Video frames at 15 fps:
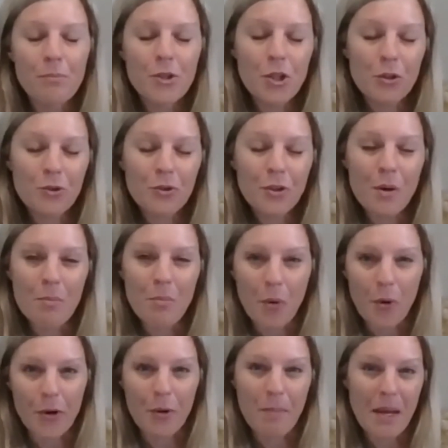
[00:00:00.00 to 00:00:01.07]
children are
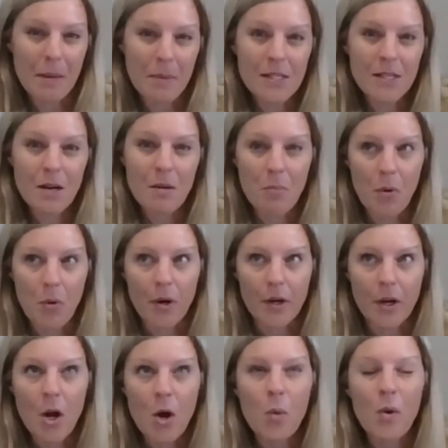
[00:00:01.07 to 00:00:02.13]
born, or babies are
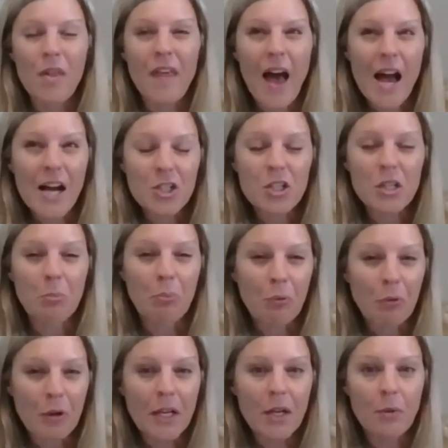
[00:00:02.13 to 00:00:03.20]
born, with actually
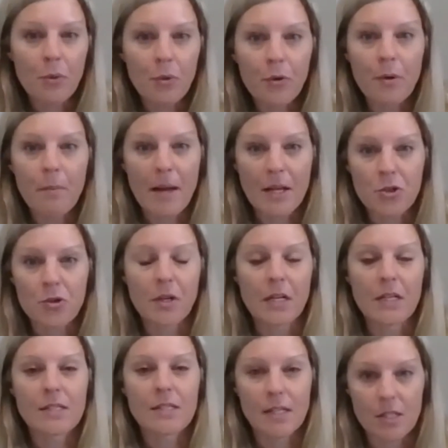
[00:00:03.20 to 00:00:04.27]
pretty
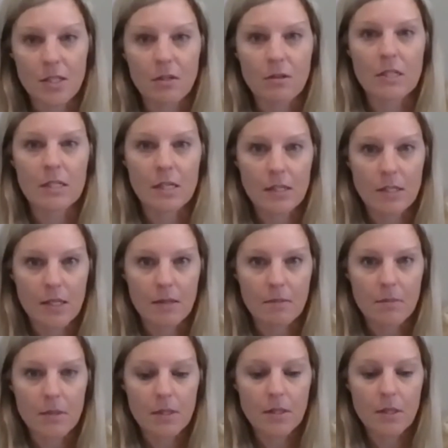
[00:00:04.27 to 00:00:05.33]
rudimentary sensory systems.
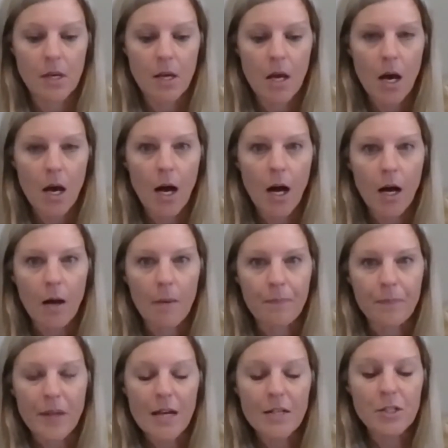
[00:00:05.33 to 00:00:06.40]

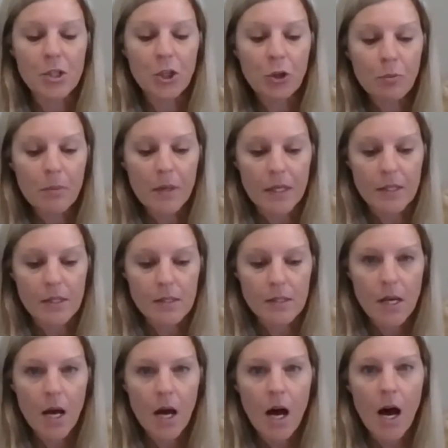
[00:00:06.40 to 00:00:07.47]
As
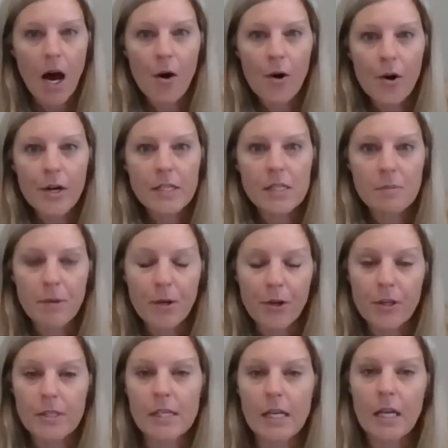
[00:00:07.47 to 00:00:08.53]
humans, our
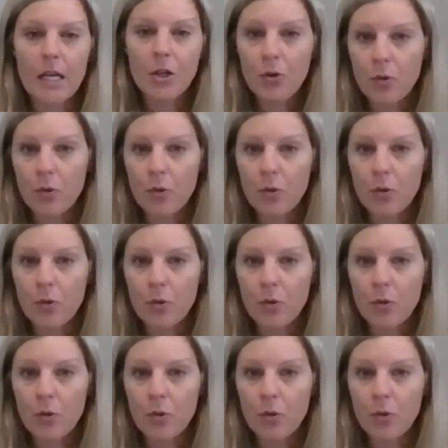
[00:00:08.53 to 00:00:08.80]
experience in